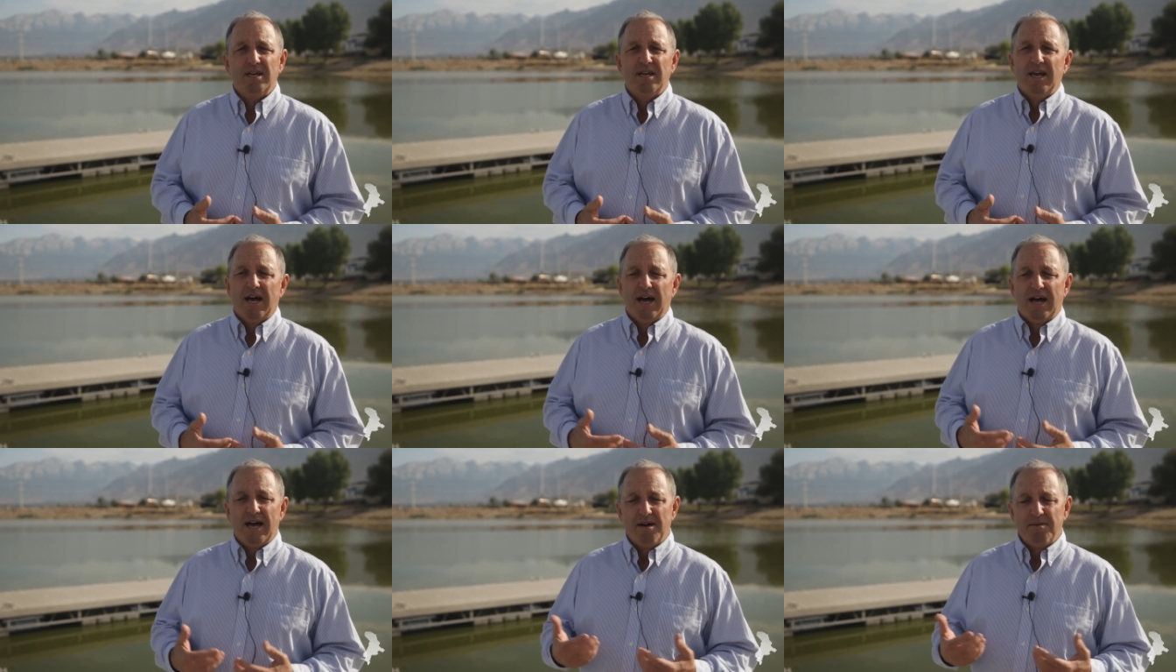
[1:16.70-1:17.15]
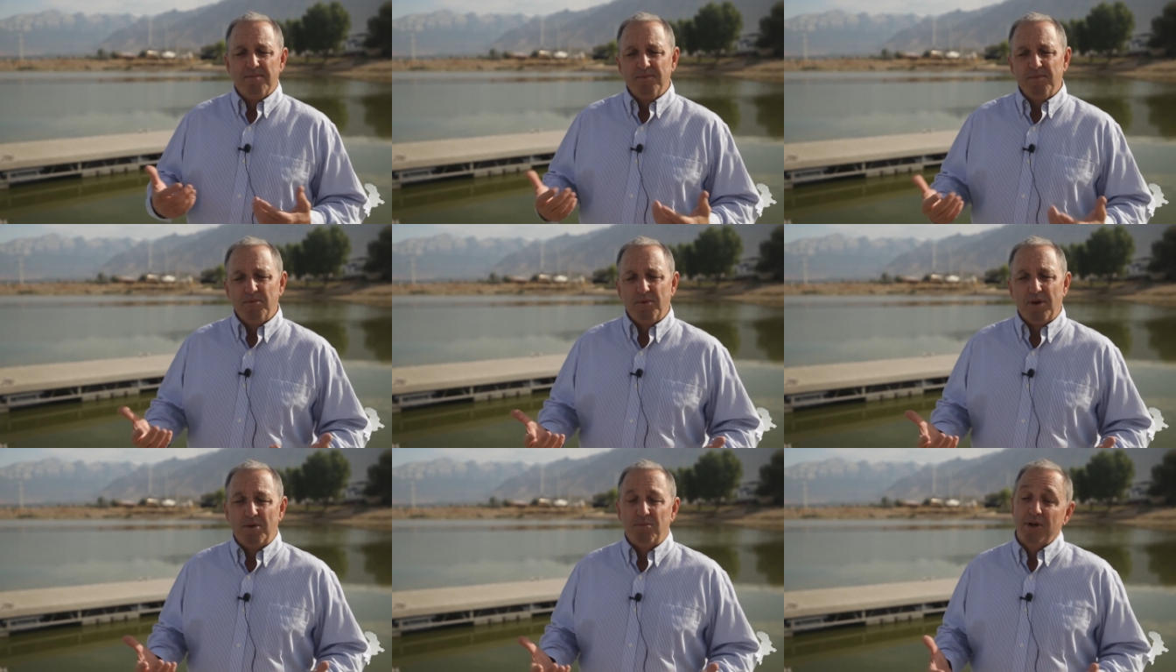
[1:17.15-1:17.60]
Um,
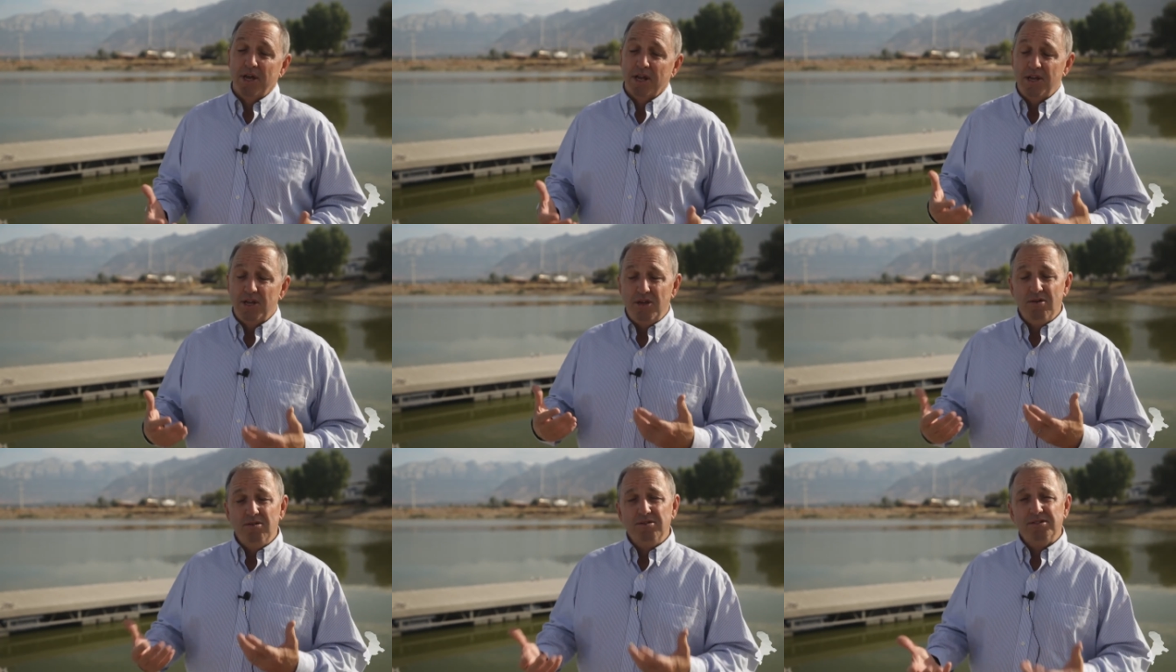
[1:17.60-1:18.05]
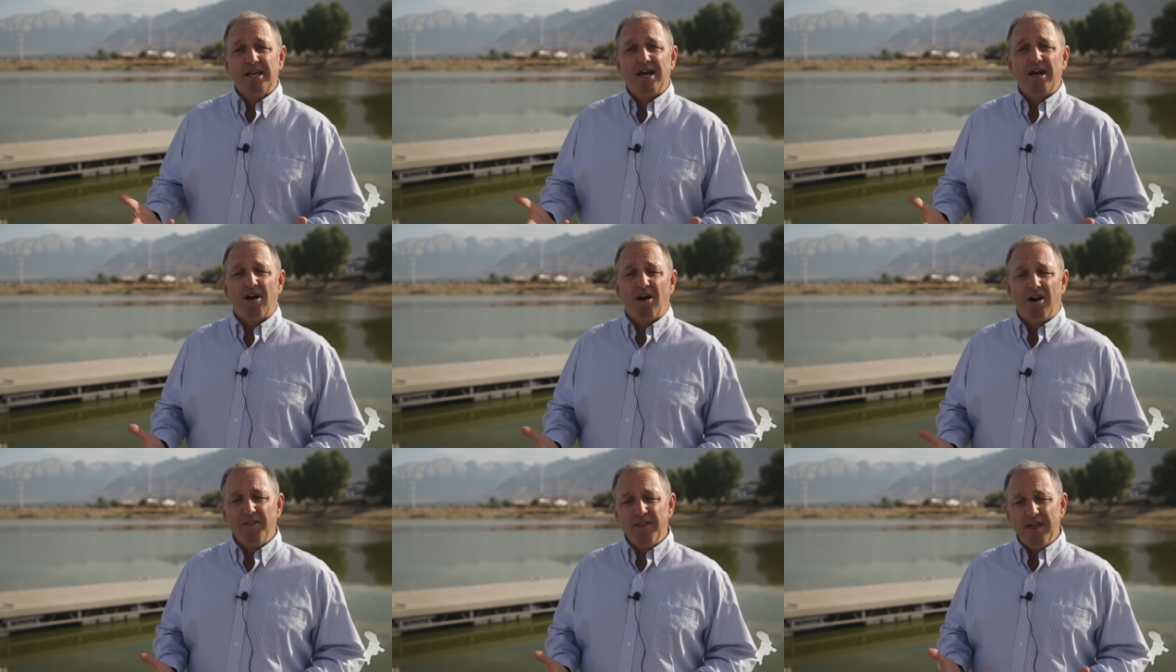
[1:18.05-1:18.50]
and we're going to use that
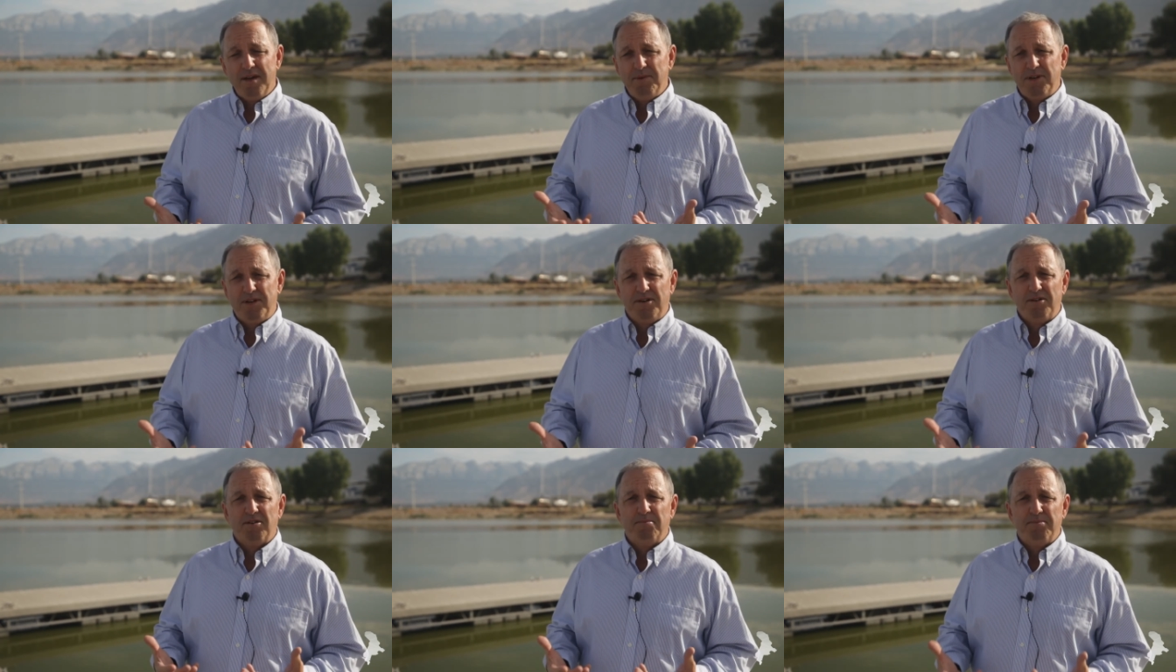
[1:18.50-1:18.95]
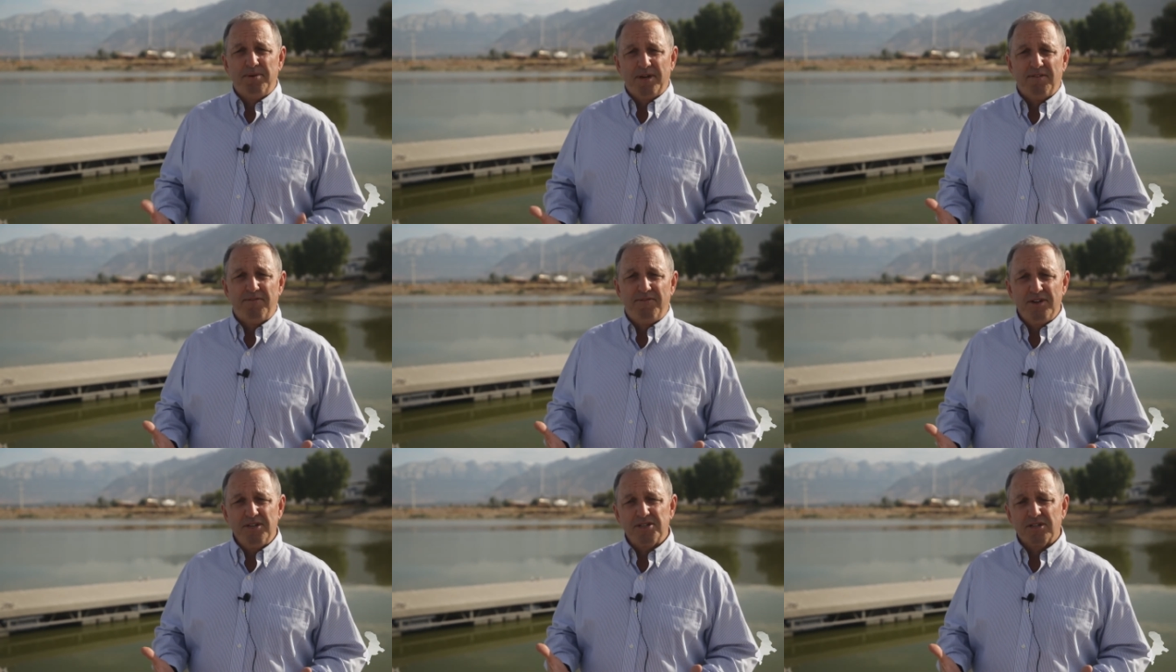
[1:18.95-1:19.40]
all that material
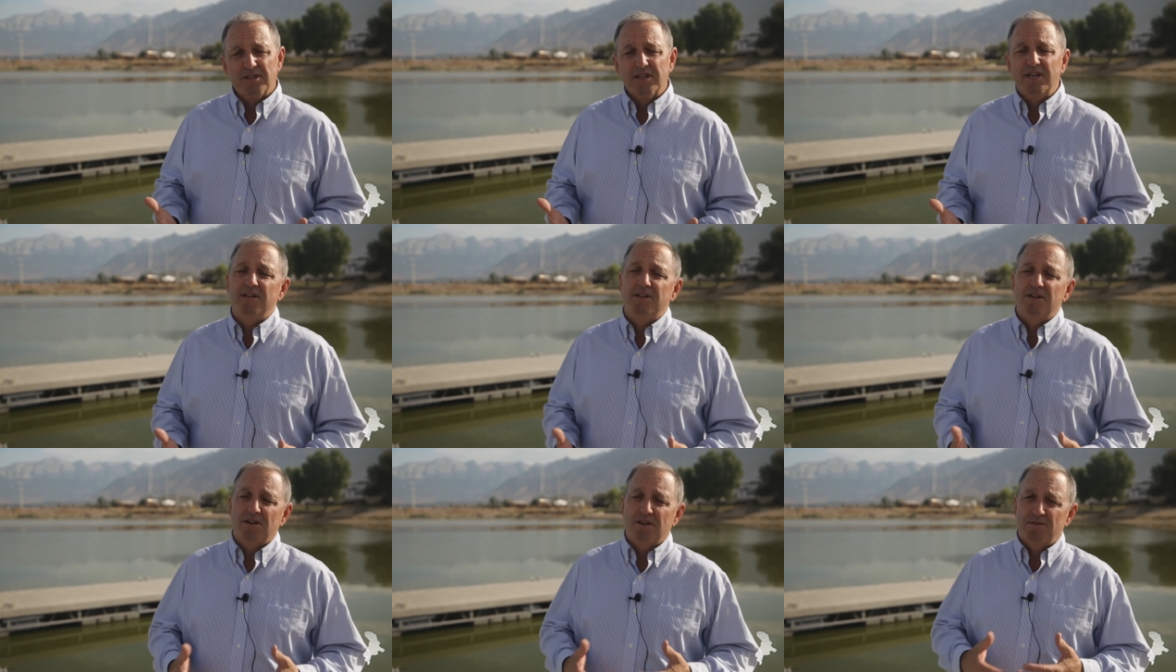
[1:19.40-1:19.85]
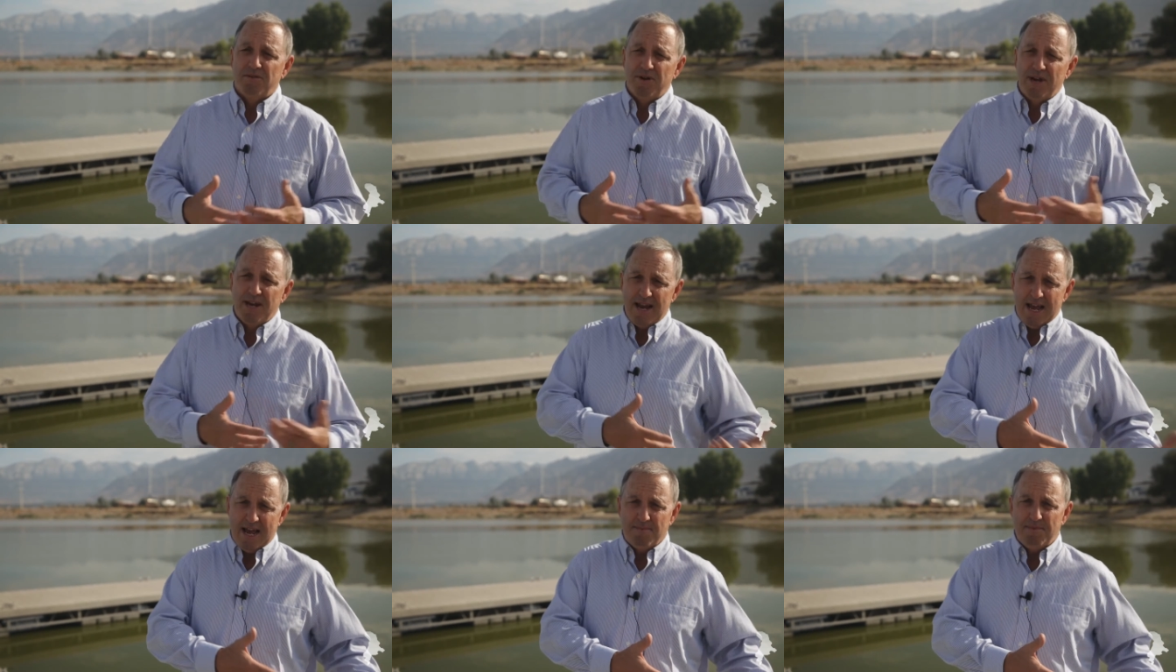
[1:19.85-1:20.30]
beneficially to
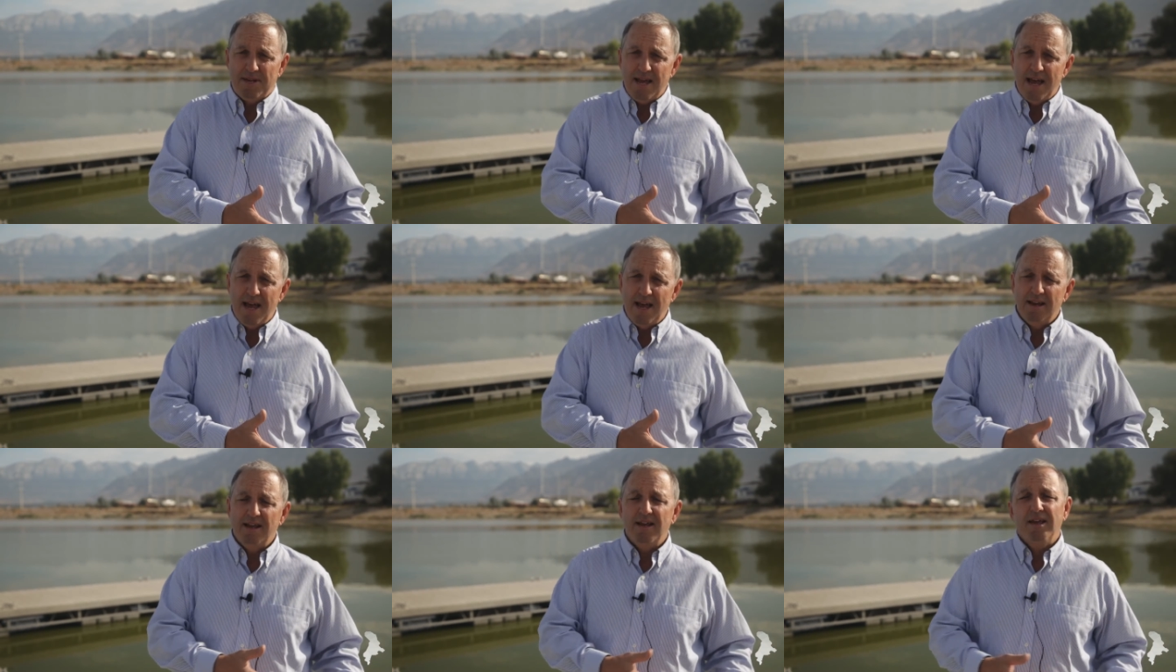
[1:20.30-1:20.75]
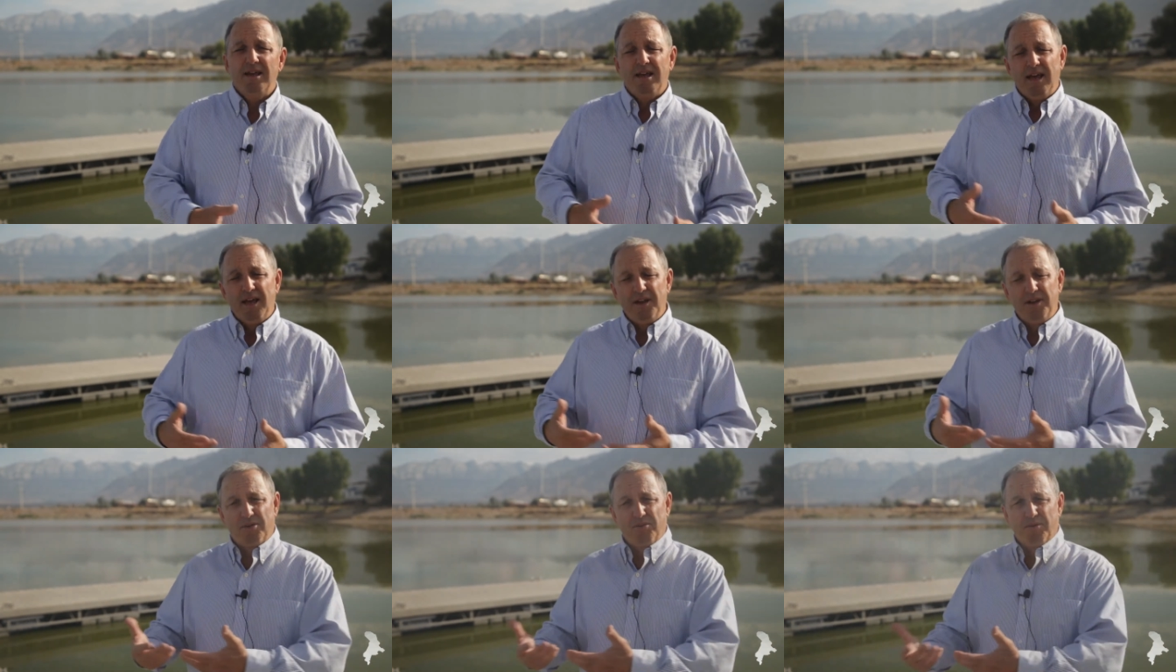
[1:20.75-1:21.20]
create habitat
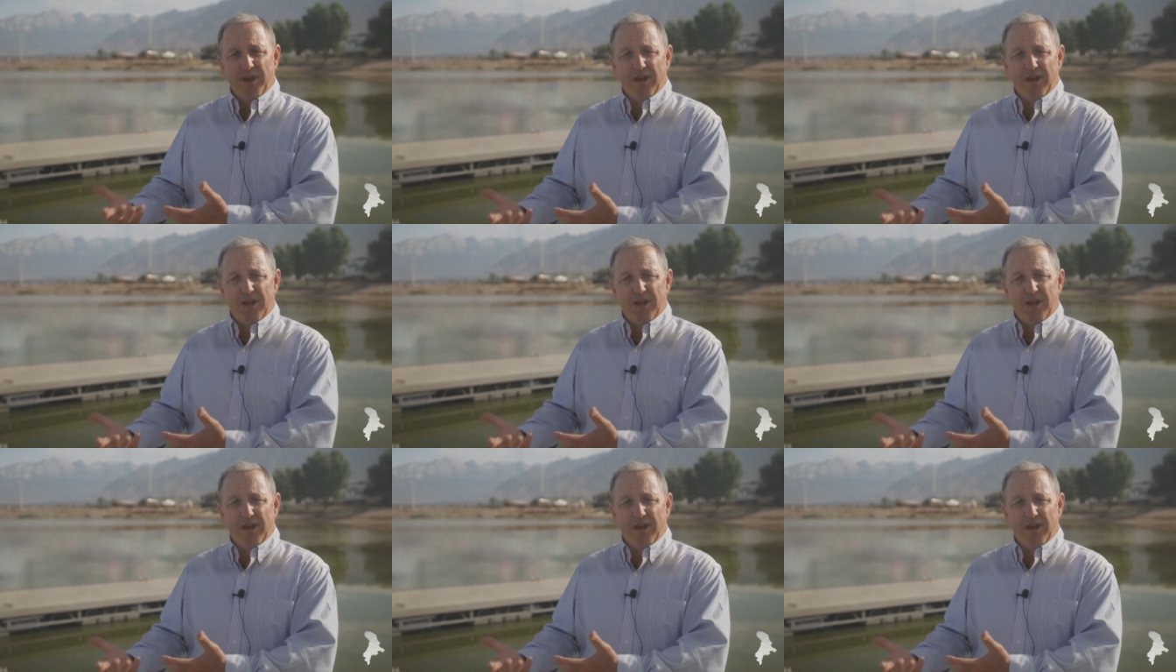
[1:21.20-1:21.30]
and to create